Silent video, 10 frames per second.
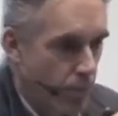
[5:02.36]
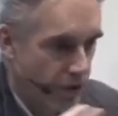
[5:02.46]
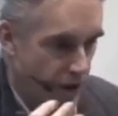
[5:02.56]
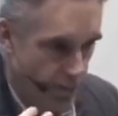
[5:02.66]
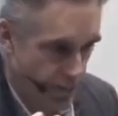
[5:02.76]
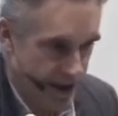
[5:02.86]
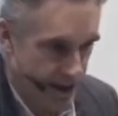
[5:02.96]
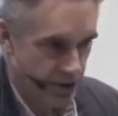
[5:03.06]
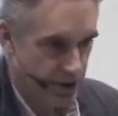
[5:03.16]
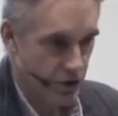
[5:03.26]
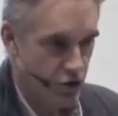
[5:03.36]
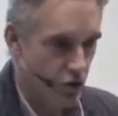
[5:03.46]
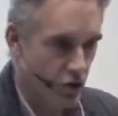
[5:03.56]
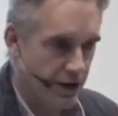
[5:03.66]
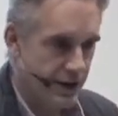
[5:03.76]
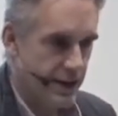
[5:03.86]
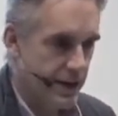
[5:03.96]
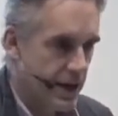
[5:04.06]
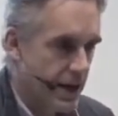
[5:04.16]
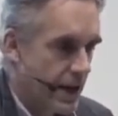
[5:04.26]
without being able to control it,
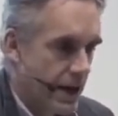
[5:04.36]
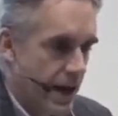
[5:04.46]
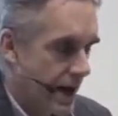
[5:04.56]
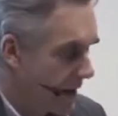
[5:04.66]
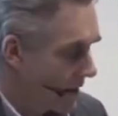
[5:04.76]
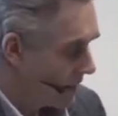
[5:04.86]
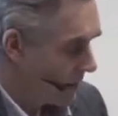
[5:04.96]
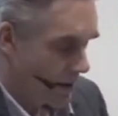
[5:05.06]
and